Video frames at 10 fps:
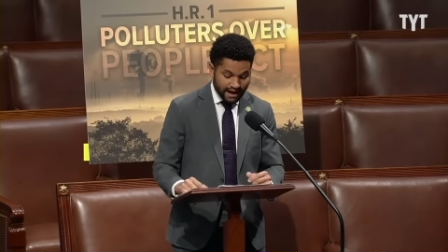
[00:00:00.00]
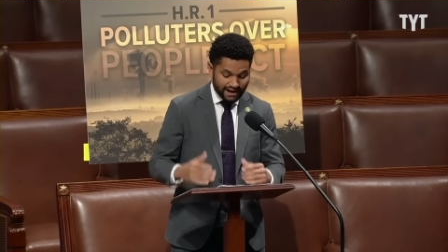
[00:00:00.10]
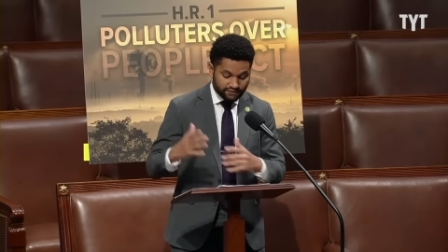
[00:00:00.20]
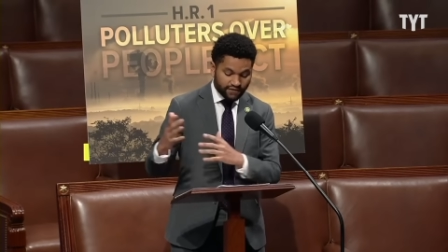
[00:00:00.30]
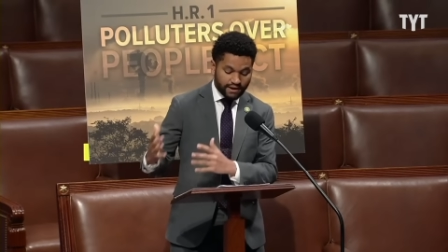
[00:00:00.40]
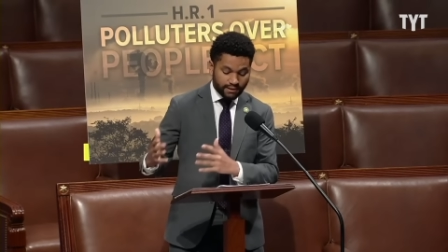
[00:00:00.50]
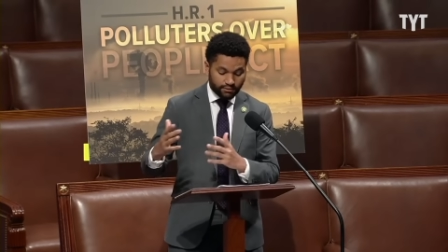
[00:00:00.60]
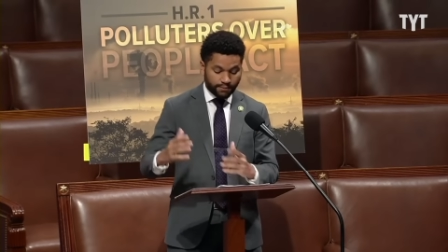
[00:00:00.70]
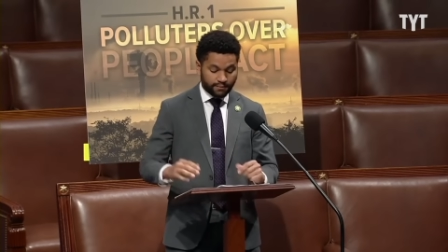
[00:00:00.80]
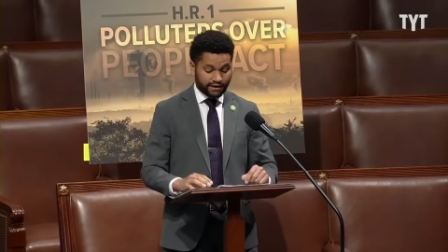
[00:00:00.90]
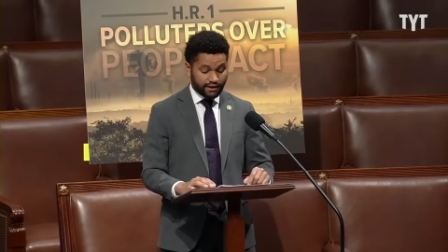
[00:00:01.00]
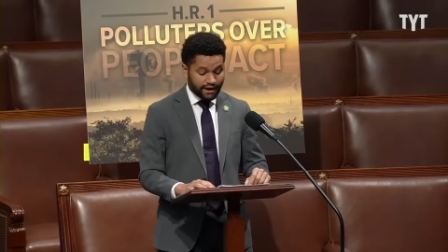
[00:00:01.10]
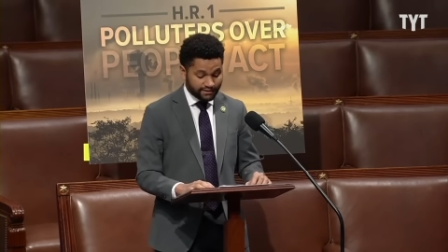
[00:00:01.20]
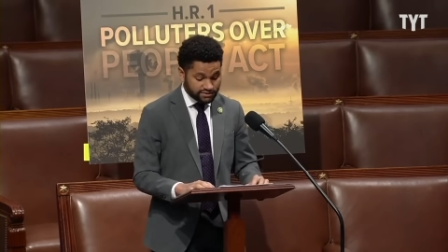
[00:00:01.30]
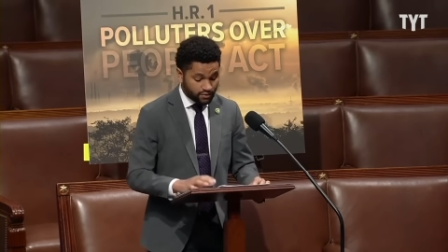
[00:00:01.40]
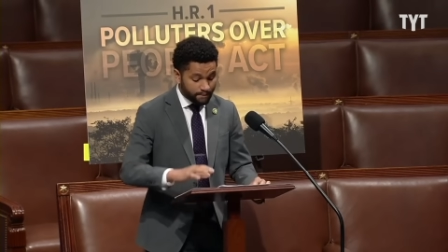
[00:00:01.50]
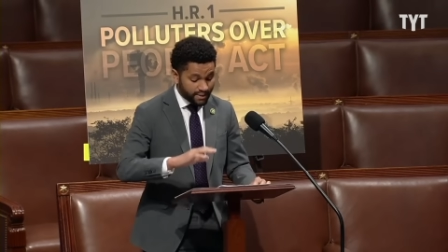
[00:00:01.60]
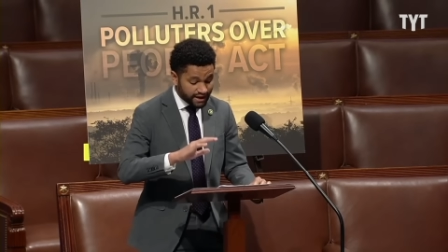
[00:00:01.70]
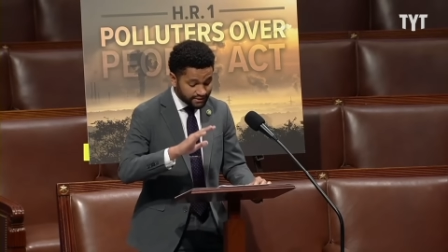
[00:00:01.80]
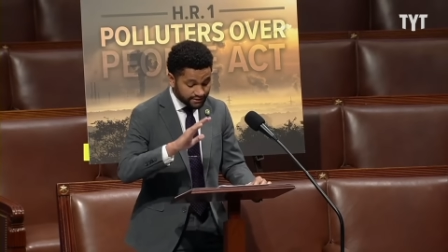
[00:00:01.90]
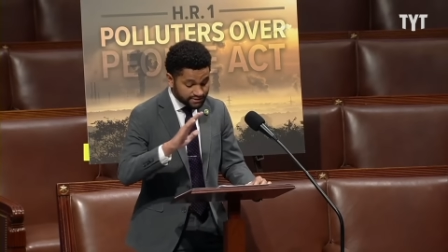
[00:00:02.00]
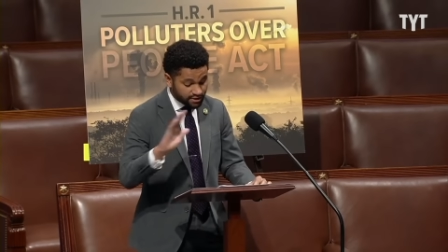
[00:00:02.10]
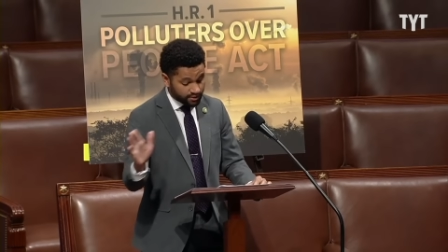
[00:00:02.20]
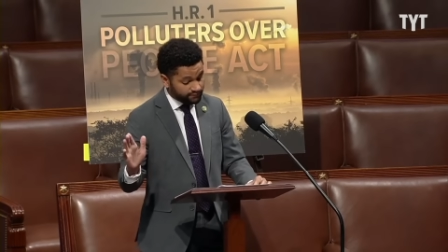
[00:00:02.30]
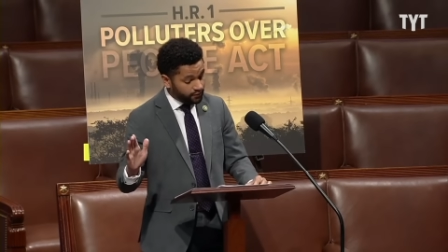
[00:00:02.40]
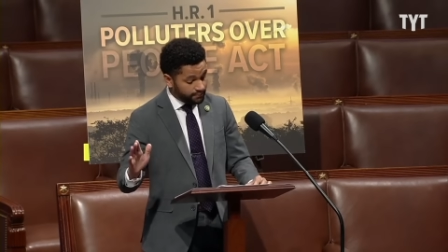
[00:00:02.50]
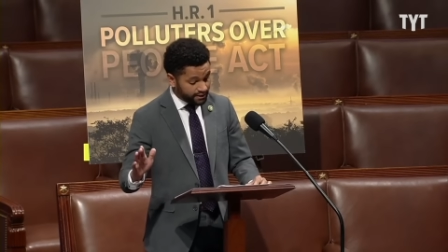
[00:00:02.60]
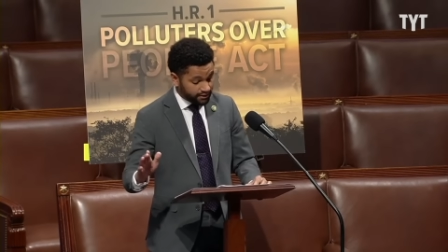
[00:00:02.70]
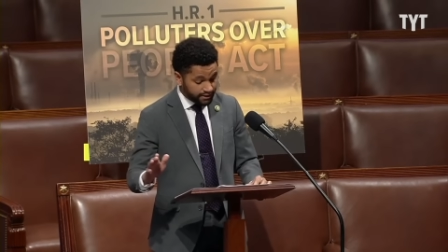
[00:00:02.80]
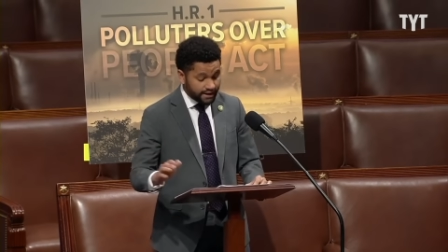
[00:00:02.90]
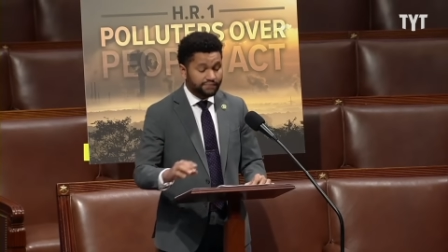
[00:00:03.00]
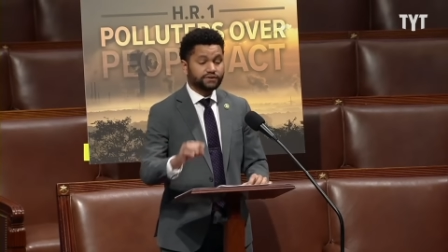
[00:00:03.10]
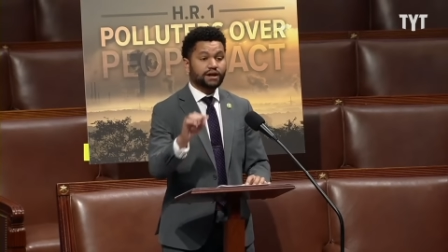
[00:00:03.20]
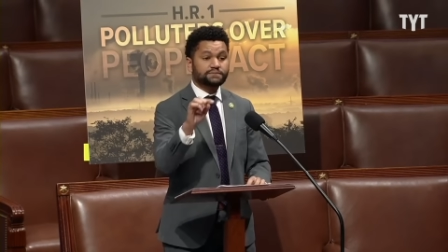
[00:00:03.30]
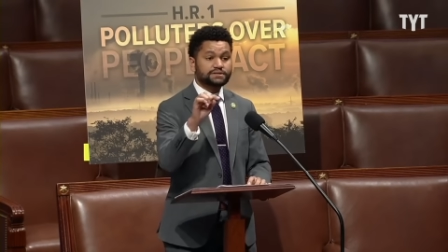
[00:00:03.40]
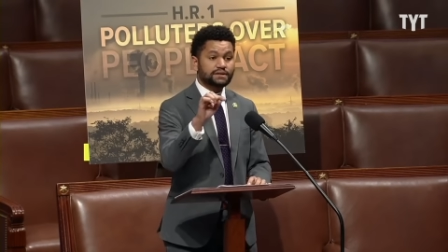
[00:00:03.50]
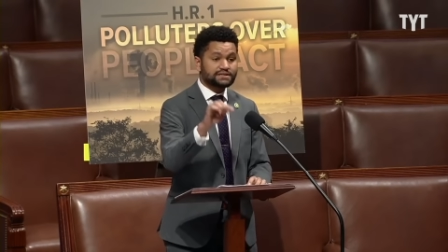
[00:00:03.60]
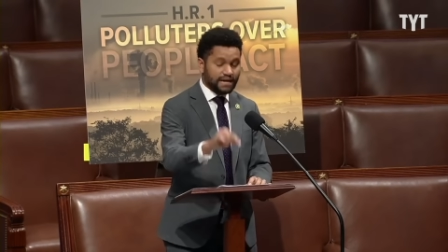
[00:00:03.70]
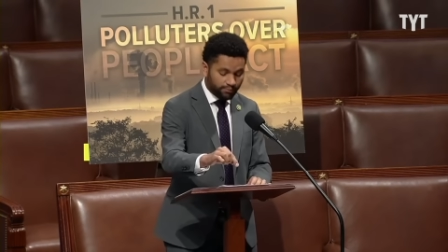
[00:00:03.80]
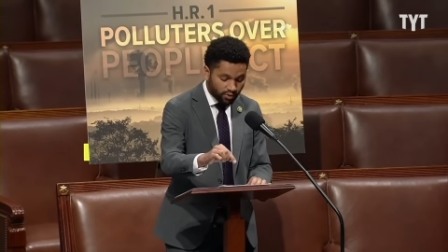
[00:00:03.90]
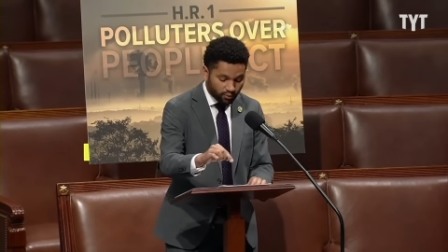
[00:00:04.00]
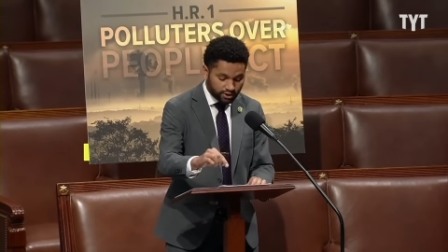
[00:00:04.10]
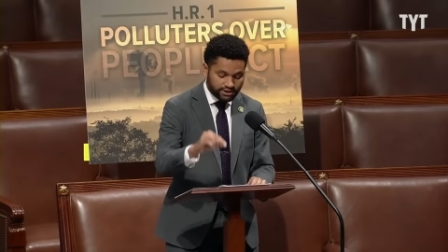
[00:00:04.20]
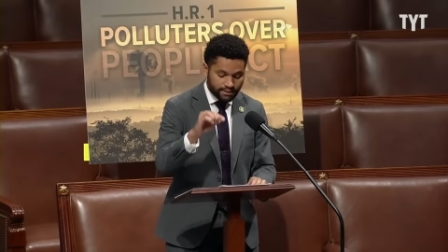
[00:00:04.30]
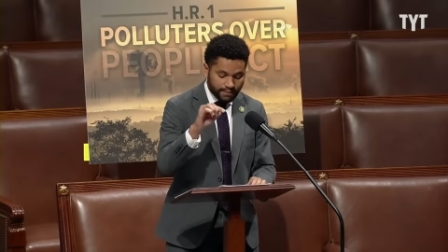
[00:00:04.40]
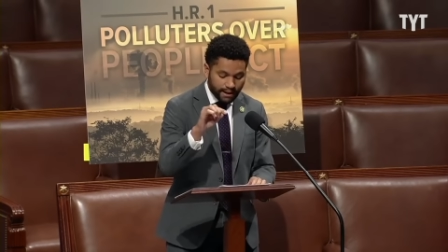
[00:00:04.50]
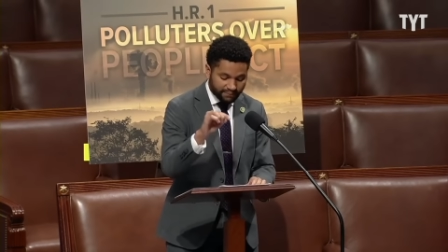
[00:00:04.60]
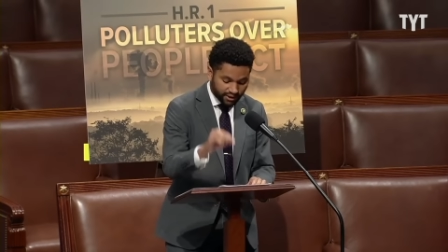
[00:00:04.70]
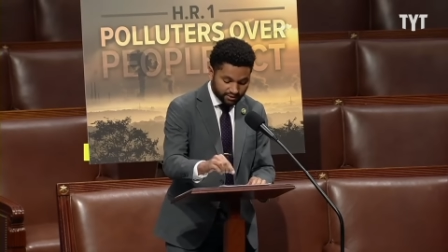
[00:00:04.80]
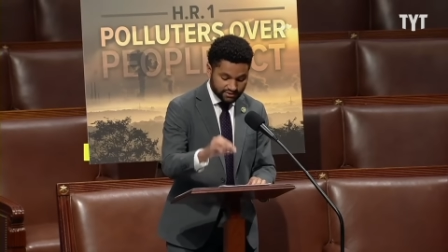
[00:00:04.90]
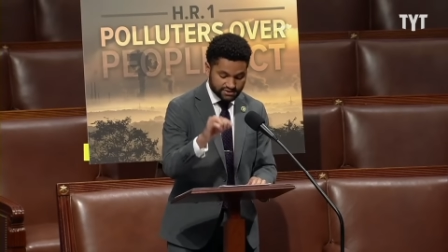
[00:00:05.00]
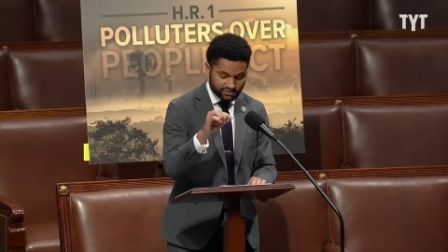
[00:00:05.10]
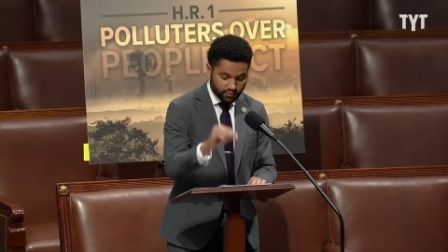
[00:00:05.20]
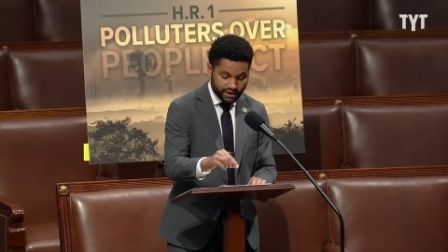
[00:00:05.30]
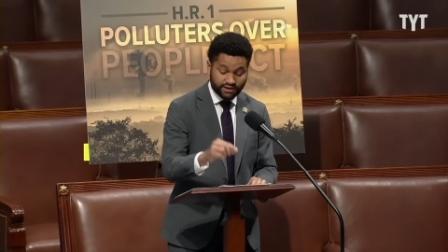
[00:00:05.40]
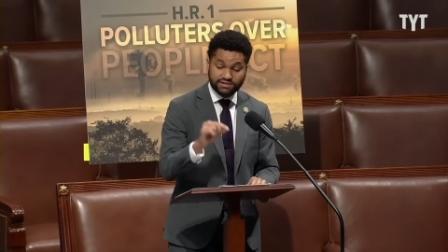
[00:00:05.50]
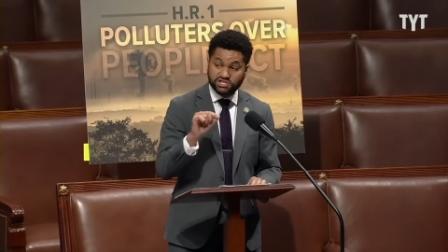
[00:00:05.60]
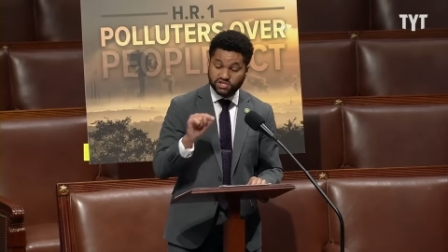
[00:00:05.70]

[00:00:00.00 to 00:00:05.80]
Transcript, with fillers: I invite my Republican colleagues to abandon this harmful bill, come to the table and work in a bipartisan way on